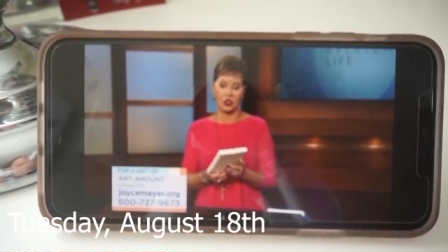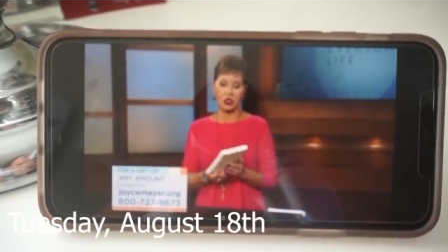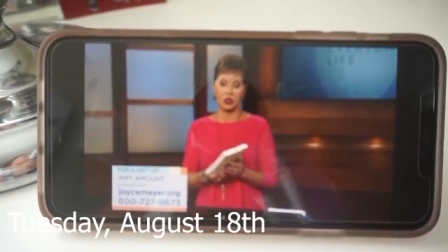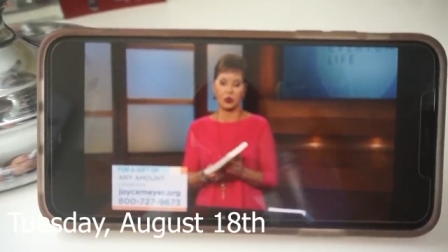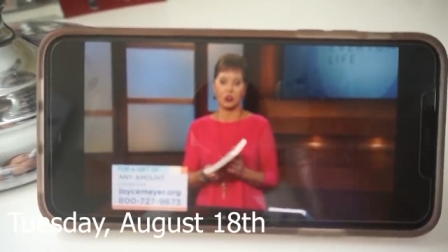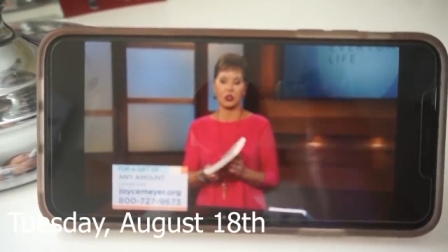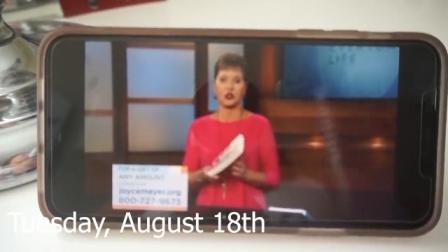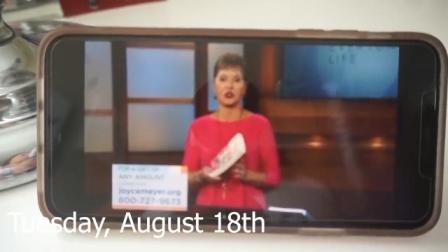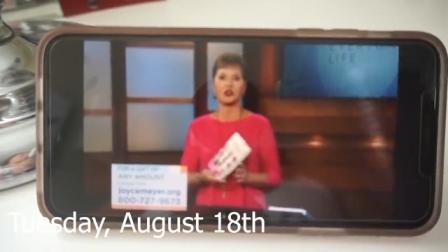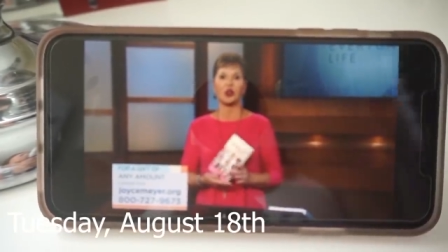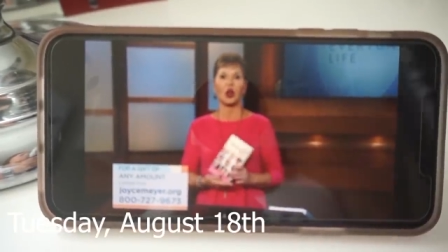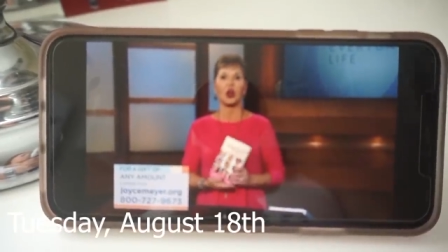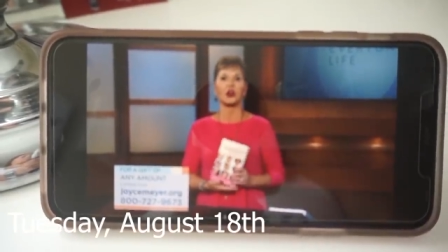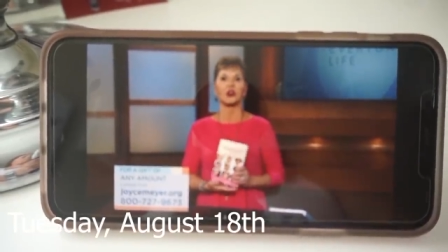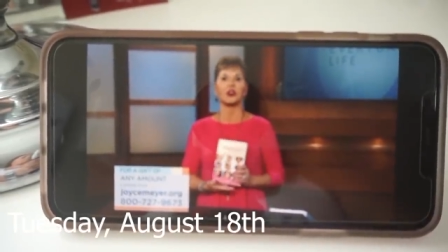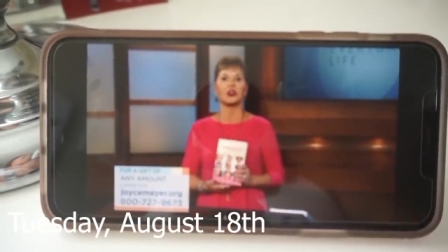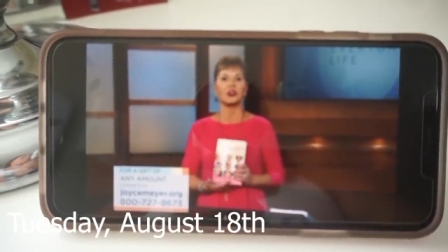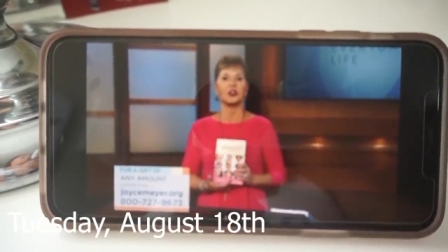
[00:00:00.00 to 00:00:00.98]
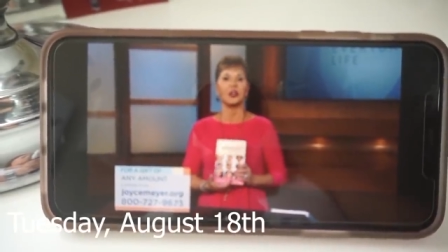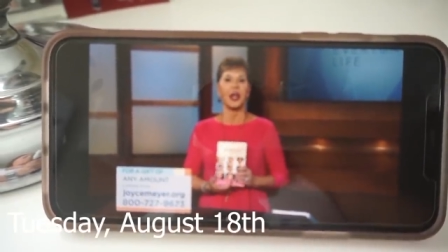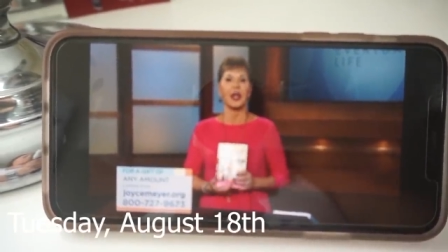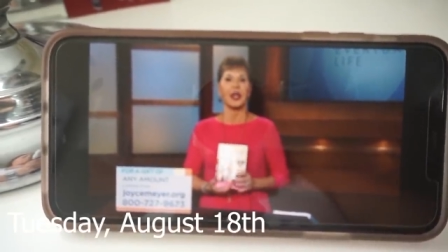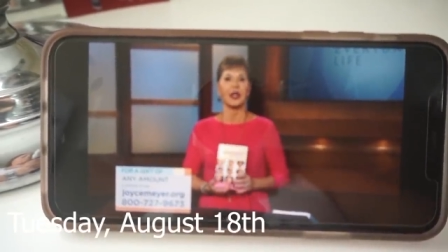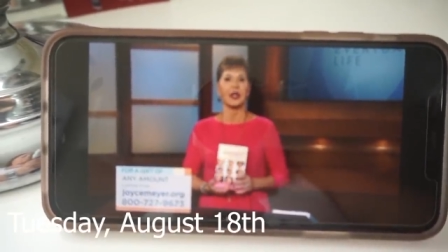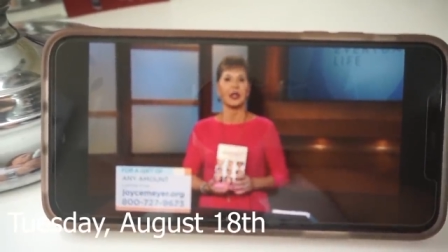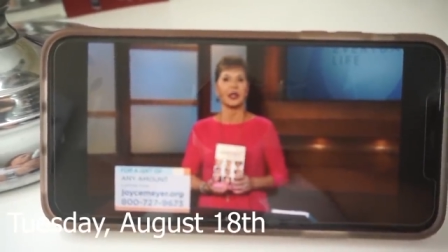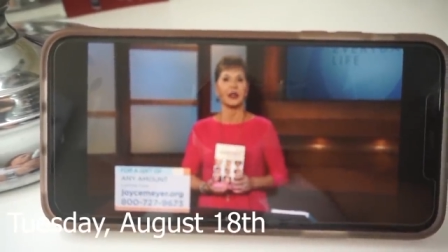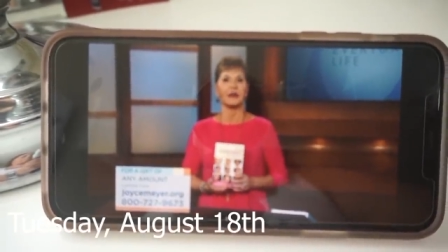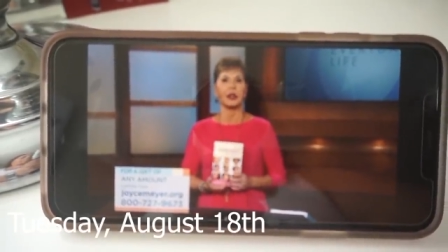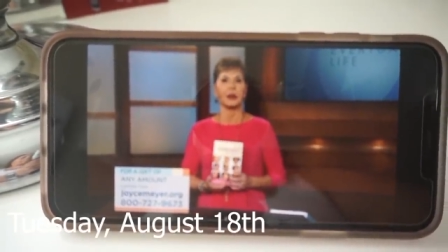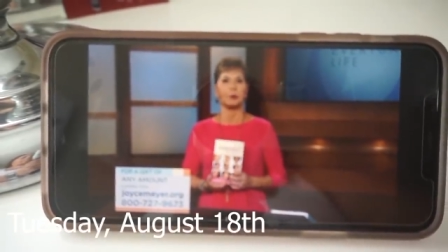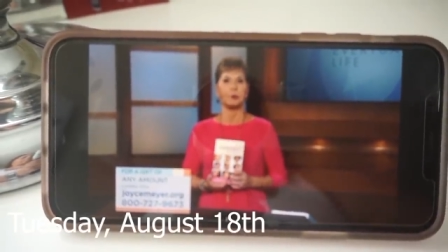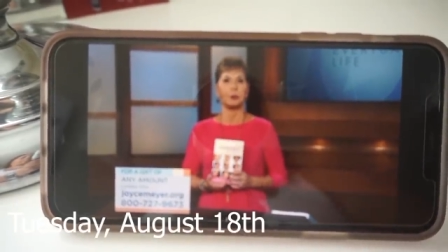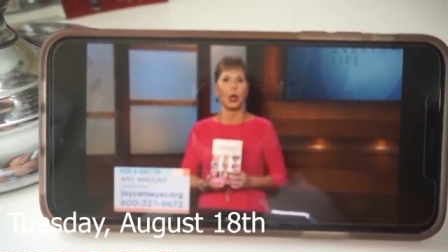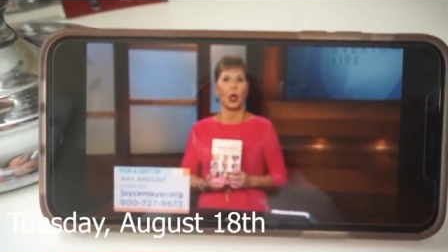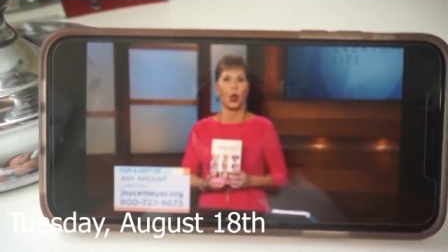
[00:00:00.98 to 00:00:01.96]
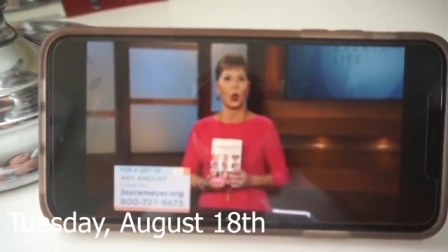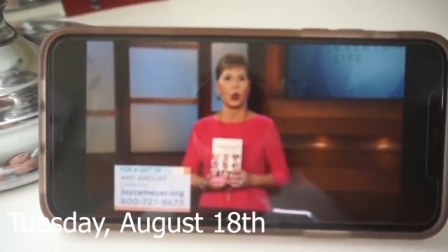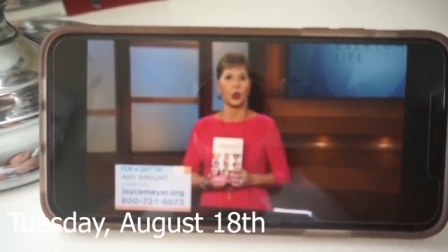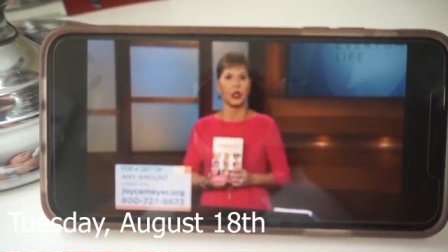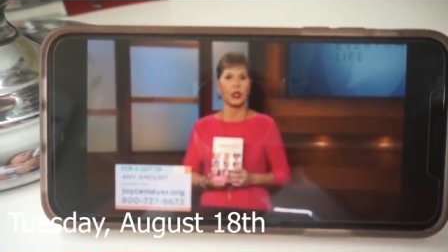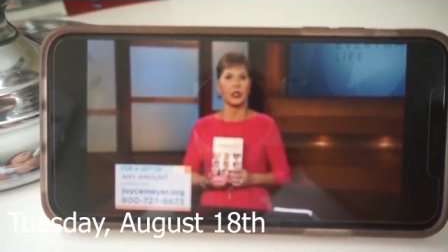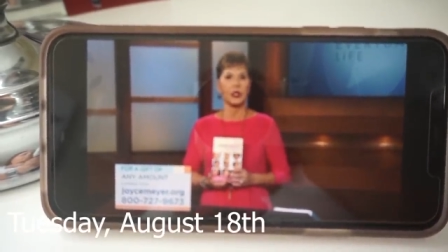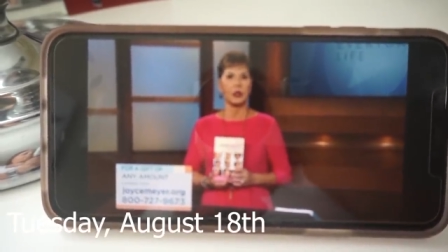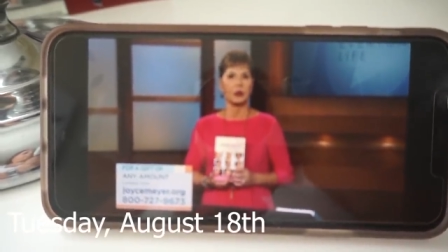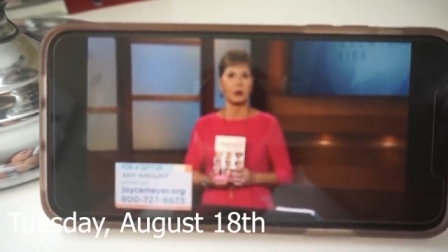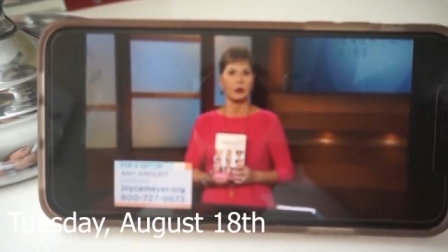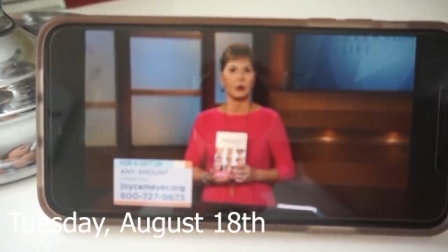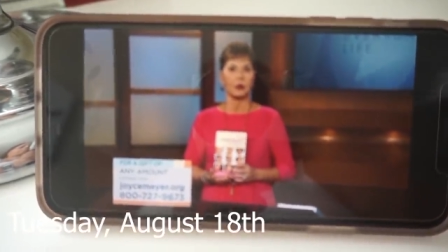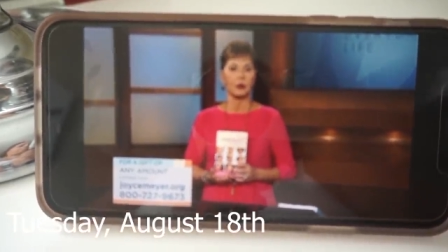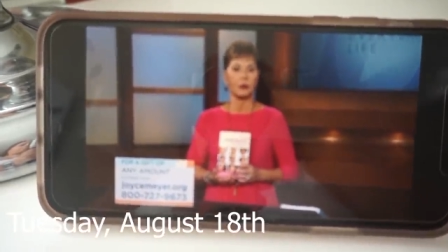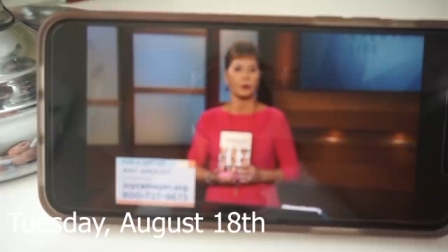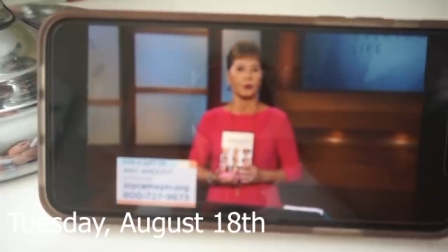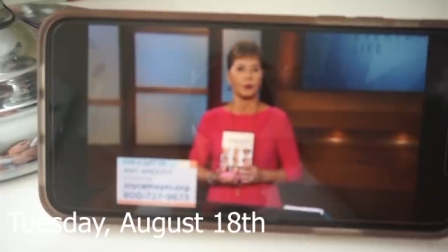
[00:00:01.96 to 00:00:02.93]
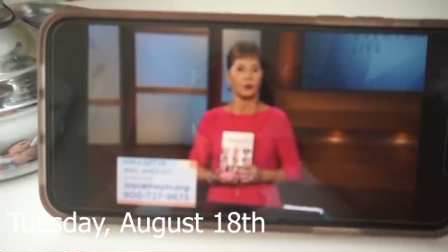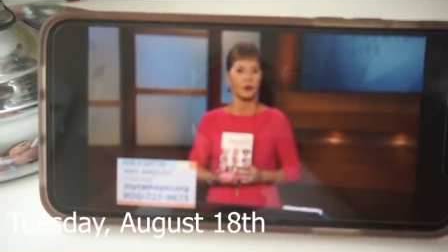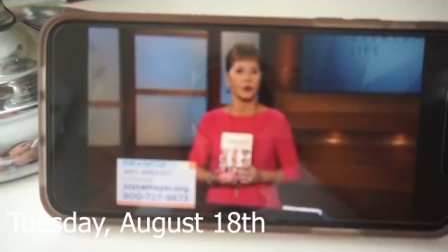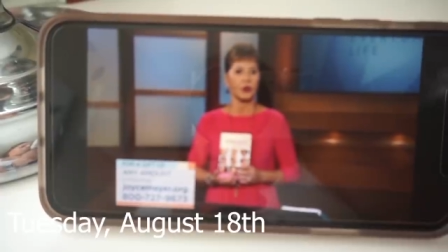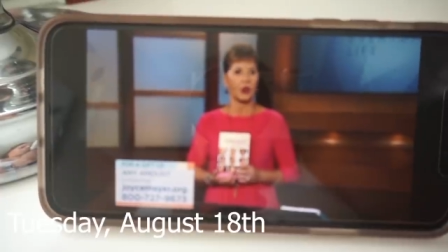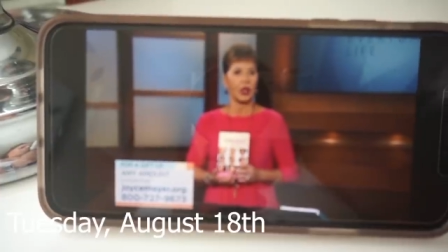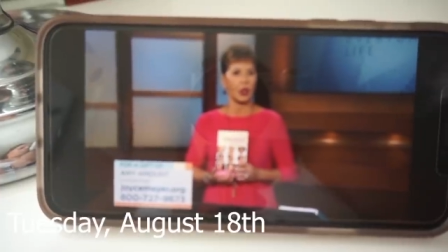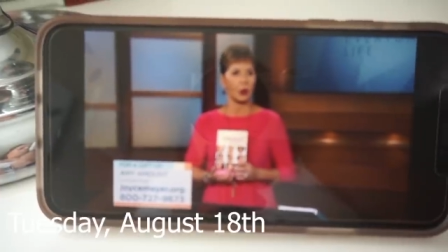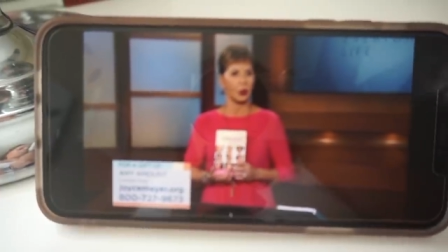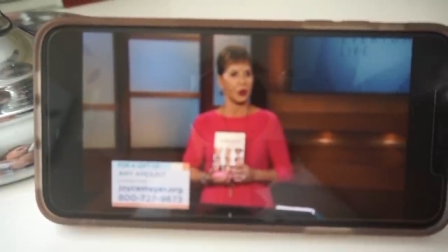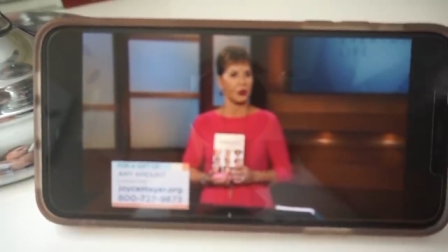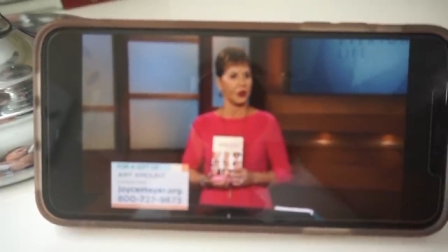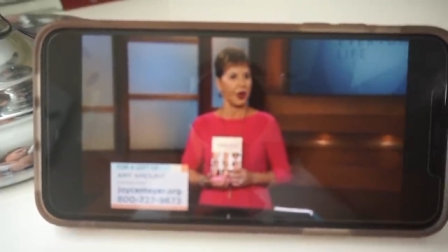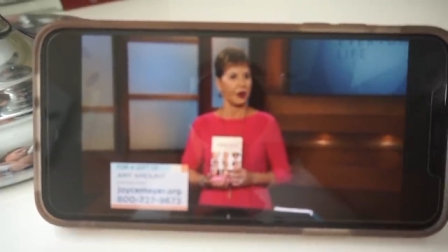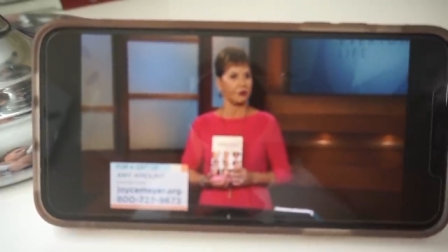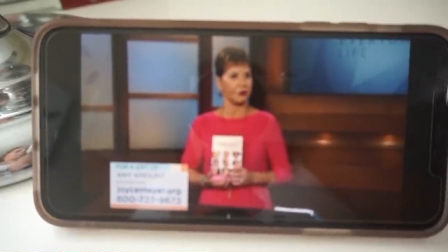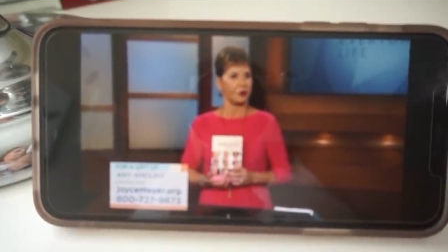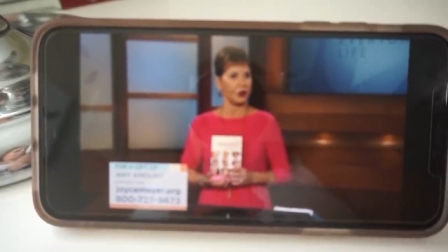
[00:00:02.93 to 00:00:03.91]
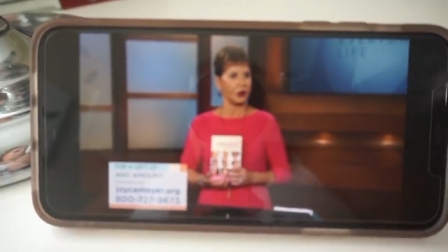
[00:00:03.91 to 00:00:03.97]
that you can start today living boldly and without